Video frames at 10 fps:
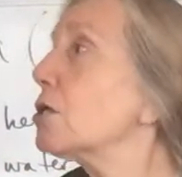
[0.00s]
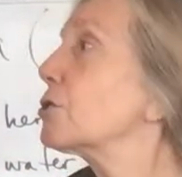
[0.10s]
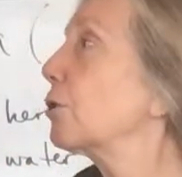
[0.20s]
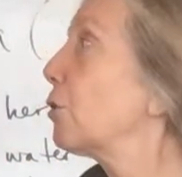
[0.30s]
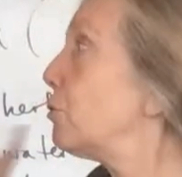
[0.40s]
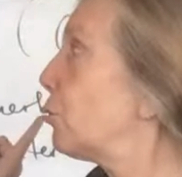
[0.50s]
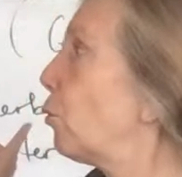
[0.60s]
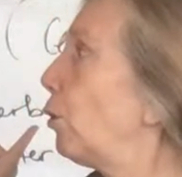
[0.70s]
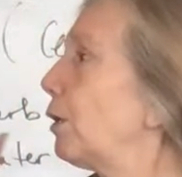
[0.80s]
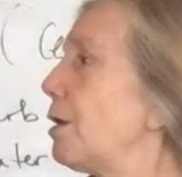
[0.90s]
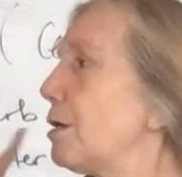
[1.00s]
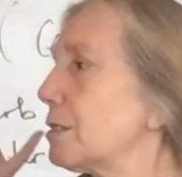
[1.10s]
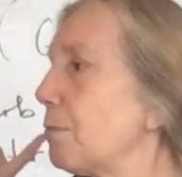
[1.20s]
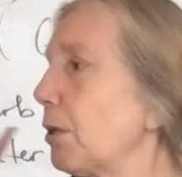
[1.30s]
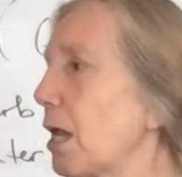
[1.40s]
So goji
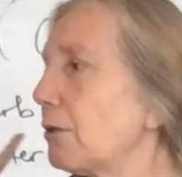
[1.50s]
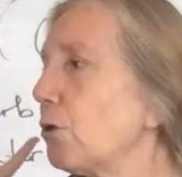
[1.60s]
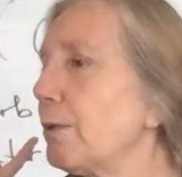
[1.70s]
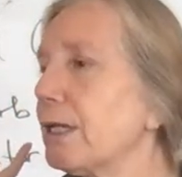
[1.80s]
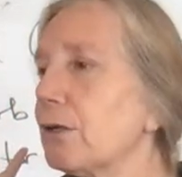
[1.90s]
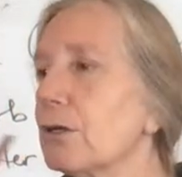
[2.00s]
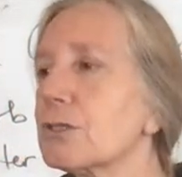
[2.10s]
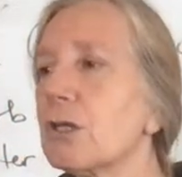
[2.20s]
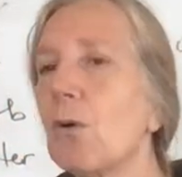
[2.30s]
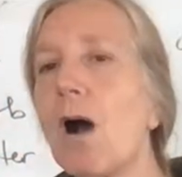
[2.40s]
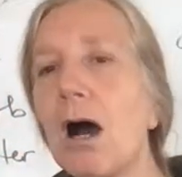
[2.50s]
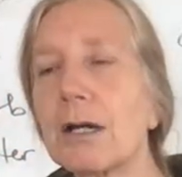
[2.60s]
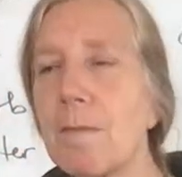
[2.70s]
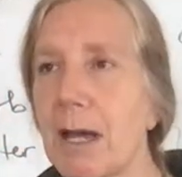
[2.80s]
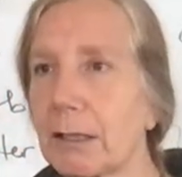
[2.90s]
is a plant that we can also
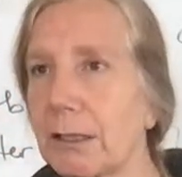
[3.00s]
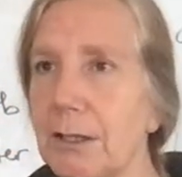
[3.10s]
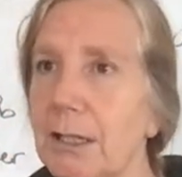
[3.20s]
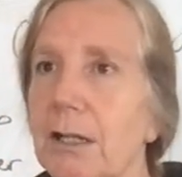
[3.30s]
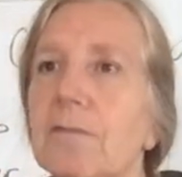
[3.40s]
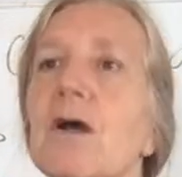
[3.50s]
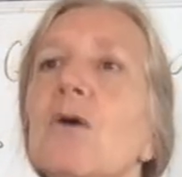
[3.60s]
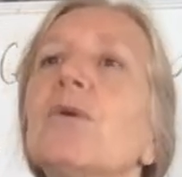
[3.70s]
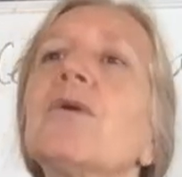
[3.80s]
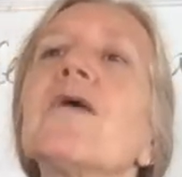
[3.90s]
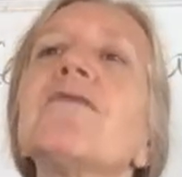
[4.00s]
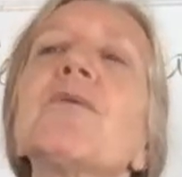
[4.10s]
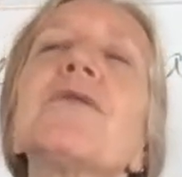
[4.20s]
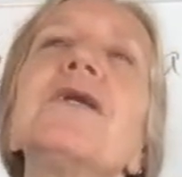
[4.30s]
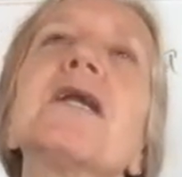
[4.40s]
automatically think of whenever
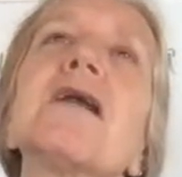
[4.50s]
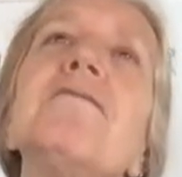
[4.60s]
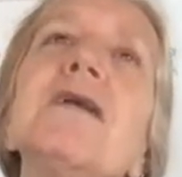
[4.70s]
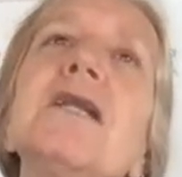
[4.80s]
we're thinking of